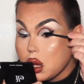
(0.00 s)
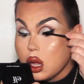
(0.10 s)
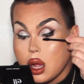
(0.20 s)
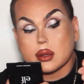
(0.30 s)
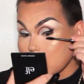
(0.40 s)

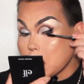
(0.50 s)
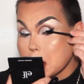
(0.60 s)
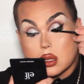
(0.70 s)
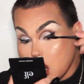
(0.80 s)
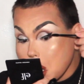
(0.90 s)
products from all
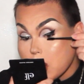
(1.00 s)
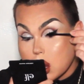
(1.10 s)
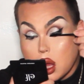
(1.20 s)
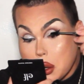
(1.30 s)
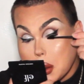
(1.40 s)
this,
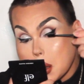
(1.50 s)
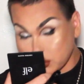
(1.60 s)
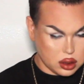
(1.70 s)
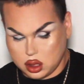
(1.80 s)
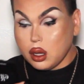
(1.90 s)
which
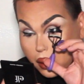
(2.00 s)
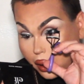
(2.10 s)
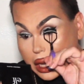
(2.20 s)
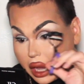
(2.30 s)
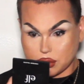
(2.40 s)
is
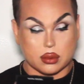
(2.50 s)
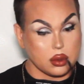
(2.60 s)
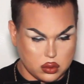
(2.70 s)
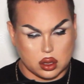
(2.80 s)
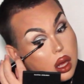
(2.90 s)
the
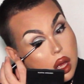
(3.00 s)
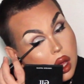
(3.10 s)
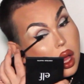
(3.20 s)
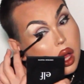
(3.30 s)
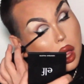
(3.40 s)
waterproof
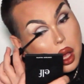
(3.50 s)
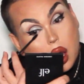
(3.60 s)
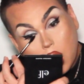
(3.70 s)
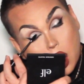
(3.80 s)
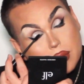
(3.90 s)

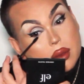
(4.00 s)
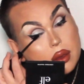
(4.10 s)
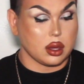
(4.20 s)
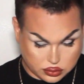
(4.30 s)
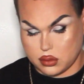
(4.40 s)
mascara.
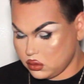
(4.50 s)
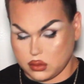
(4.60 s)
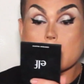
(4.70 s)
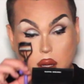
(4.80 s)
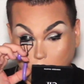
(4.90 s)
It's
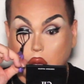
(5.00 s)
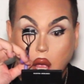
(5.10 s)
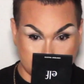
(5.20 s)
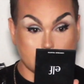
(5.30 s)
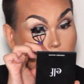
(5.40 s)

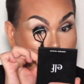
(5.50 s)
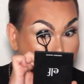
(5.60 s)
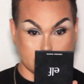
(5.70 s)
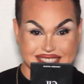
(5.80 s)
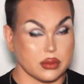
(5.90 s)
super
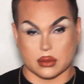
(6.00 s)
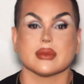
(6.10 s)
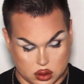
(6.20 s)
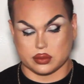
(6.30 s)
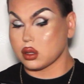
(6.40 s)
thickening.
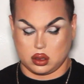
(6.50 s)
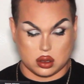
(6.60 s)
Like,